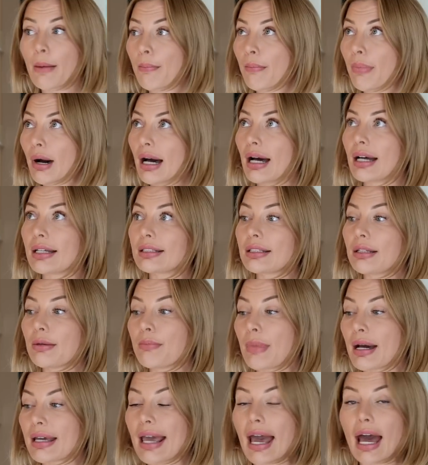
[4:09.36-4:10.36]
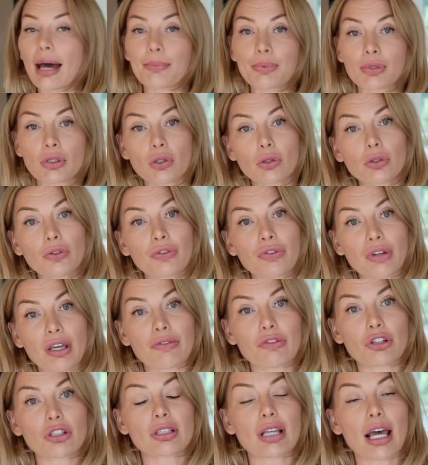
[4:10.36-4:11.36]
but my absolute
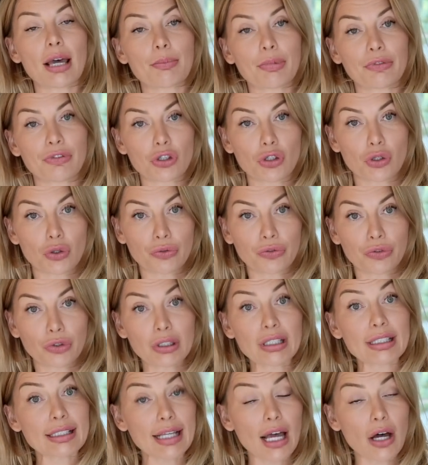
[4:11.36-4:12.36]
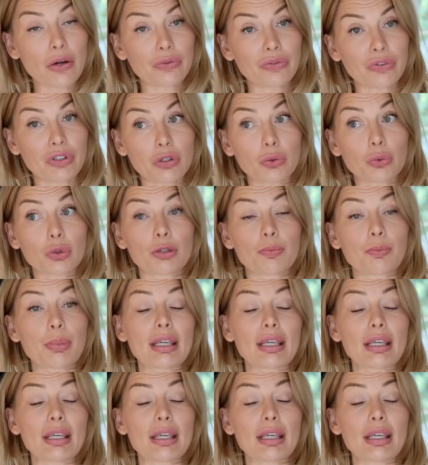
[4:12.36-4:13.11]
favorite type of shoe for this outfit would